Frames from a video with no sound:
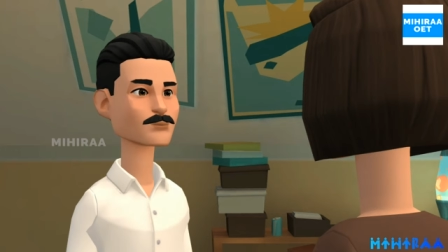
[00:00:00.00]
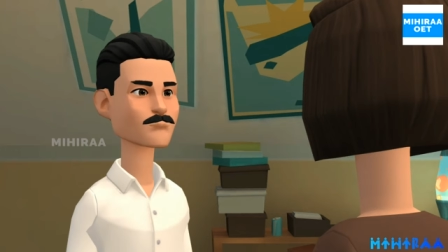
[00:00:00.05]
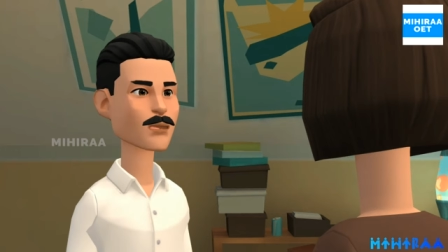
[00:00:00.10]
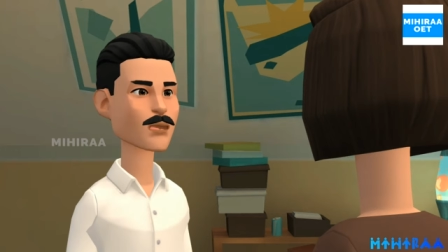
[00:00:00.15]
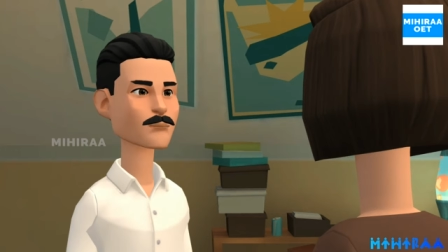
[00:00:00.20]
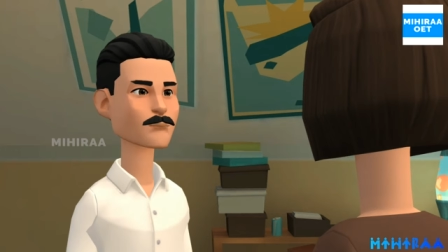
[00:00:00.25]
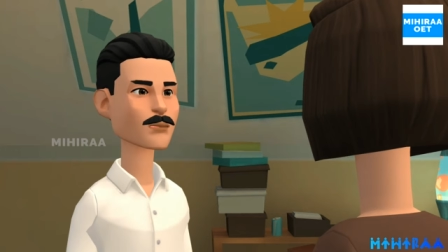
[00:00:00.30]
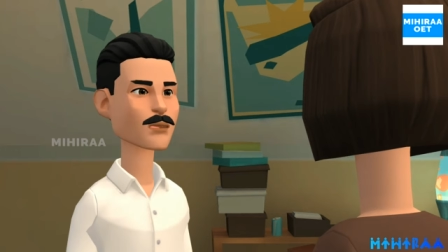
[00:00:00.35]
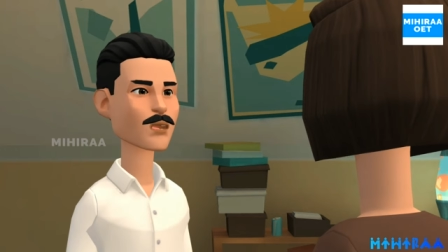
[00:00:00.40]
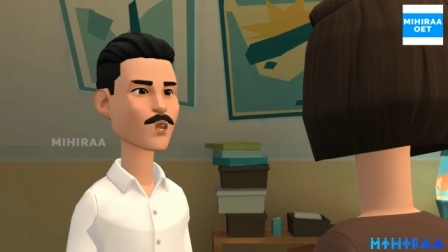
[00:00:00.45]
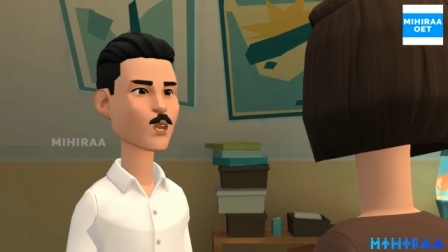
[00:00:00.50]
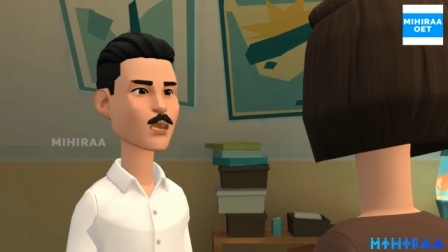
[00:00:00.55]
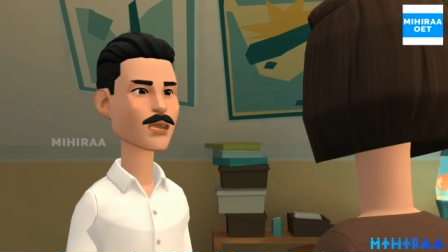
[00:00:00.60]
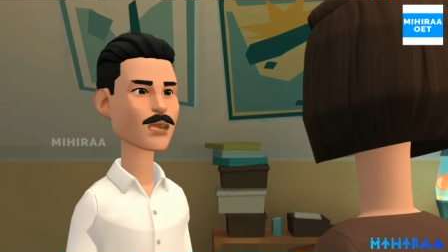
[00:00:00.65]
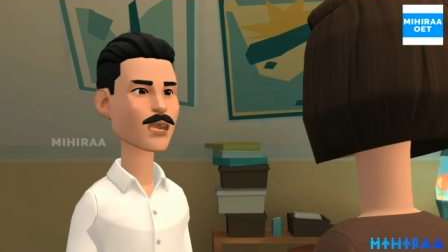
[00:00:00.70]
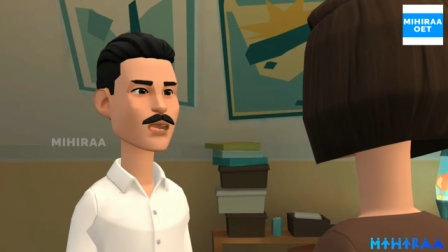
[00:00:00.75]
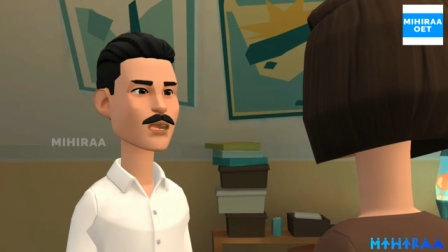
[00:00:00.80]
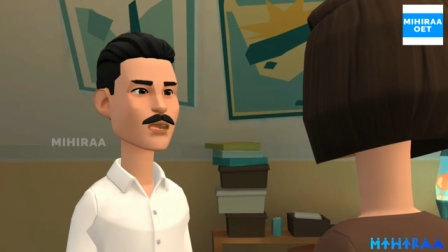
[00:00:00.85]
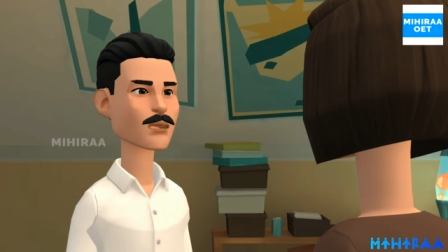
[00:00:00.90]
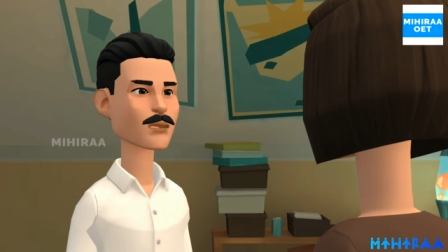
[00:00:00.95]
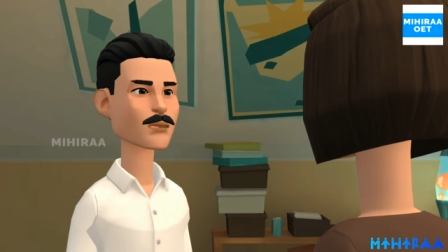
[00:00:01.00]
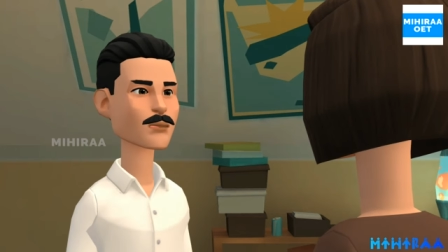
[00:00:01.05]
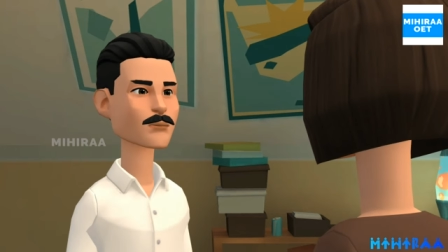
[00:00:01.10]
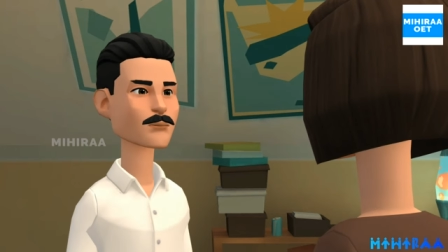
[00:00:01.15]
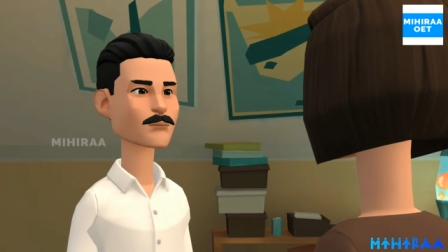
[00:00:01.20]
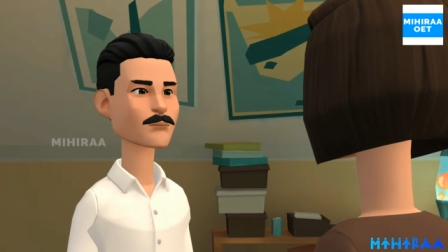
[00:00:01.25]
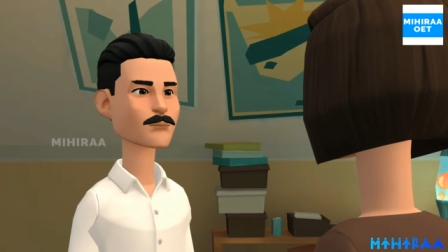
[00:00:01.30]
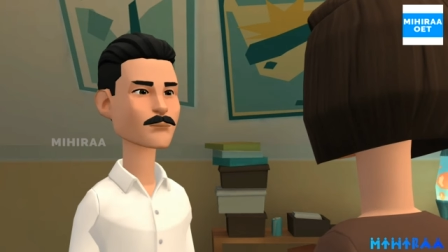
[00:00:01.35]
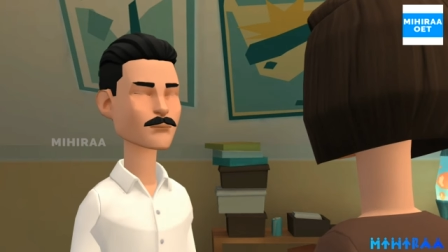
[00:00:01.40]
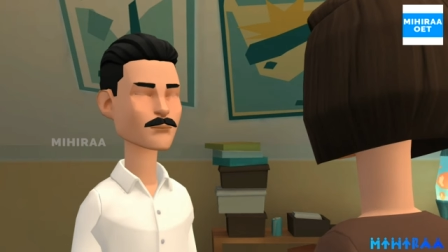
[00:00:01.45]
It's my duty, Grace.
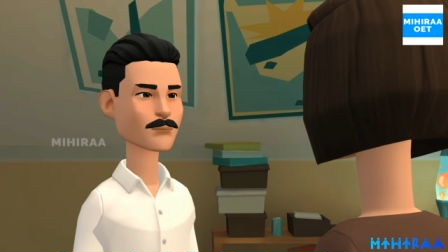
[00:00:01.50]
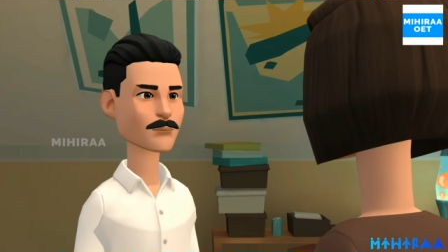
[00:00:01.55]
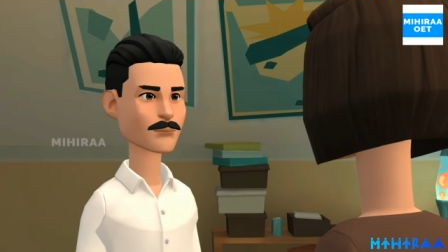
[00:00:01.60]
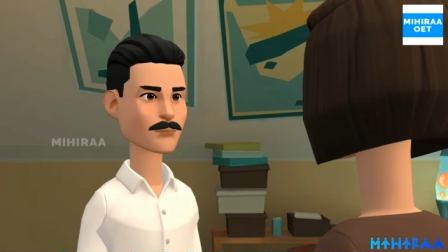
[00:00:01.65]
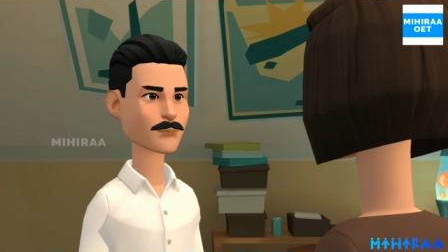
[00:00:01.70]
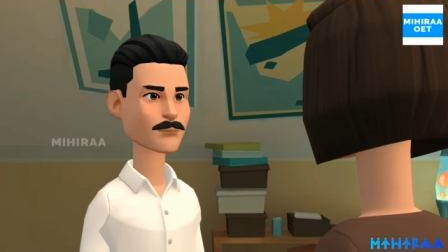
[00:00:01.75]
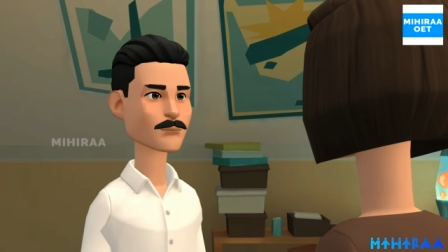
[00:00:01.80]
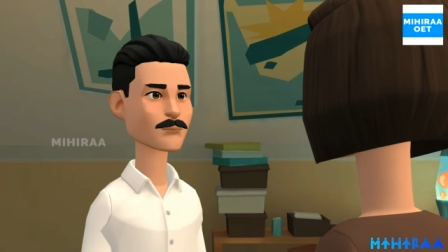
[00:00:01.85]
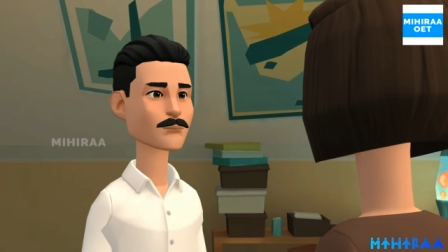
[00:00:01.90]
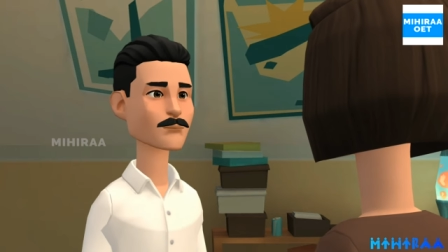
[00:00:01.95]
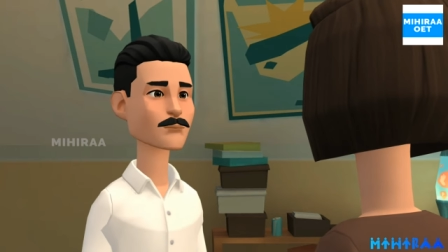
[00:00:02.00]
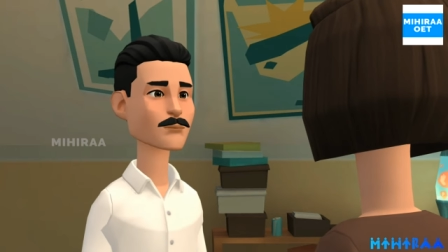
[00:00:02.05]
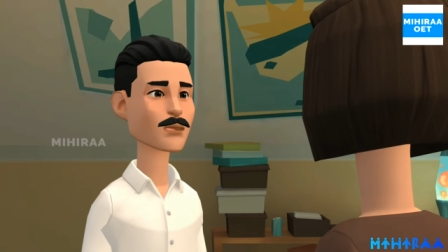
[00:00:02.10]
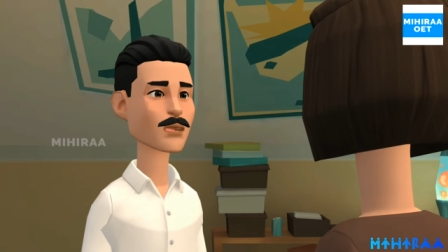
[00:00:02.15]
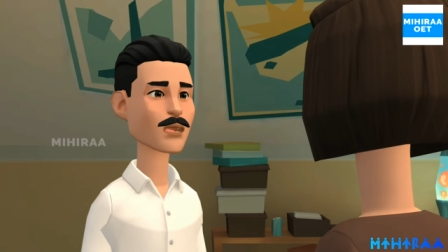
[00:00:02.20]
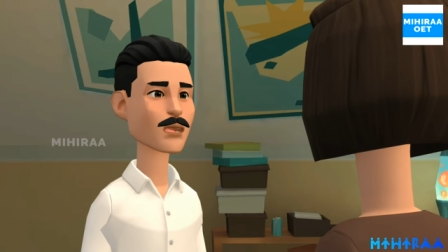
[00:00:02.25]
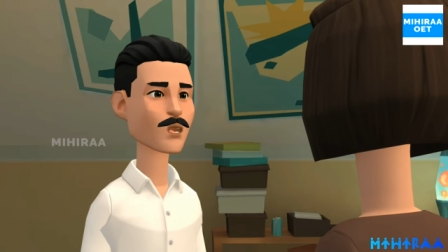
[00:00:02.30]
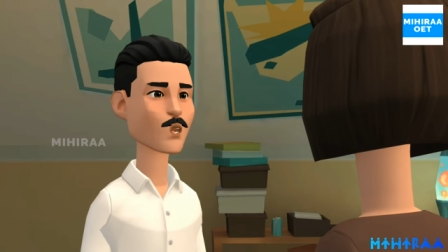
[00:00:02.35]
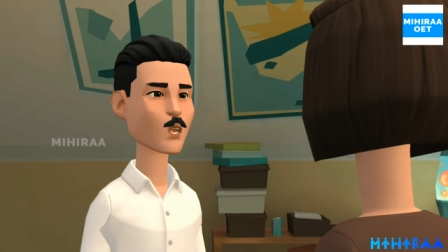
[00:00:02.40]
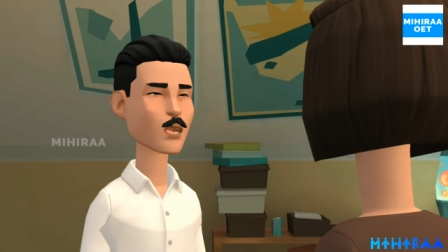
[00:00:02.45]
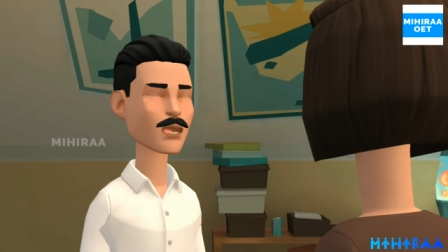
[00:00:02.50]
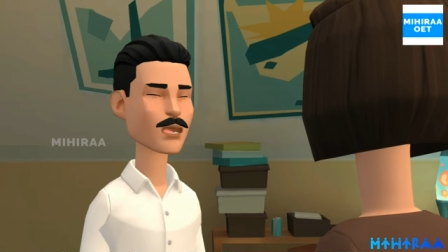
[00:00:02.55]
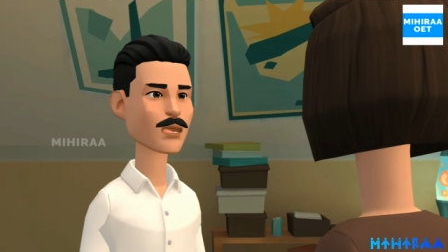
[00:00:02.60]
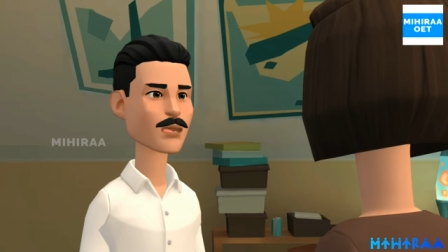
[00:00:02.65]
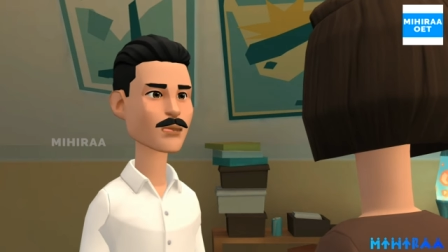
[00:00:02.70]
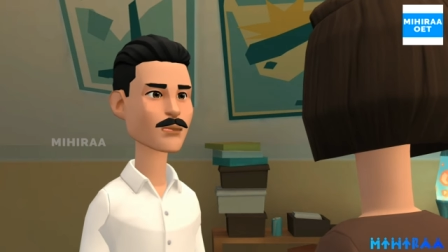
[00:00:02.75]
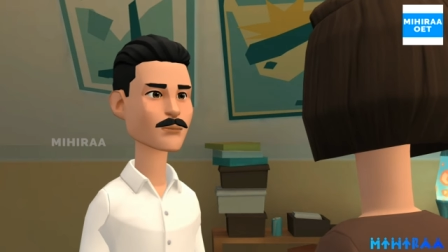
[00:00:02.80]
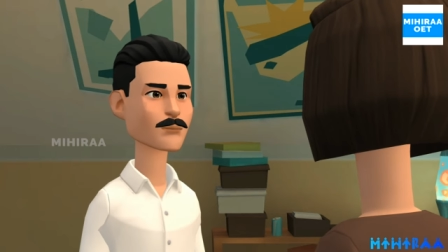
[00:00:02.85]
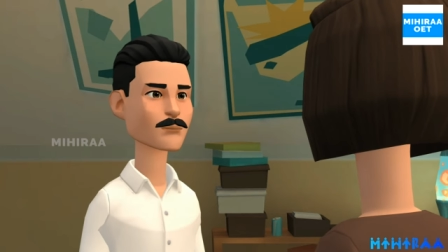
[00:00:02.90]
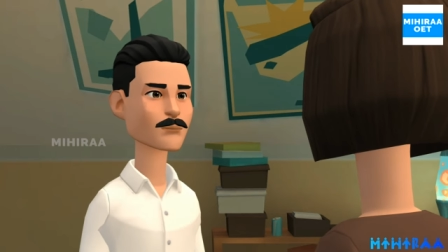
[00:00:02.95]

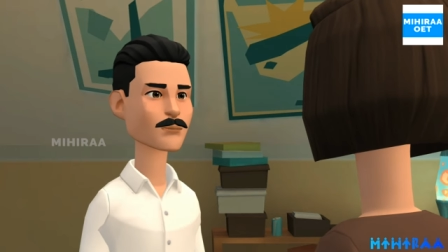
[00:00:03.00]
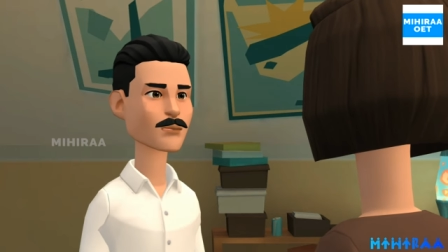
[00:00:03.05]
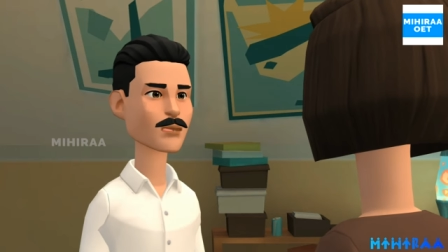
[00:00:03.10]
Anyways,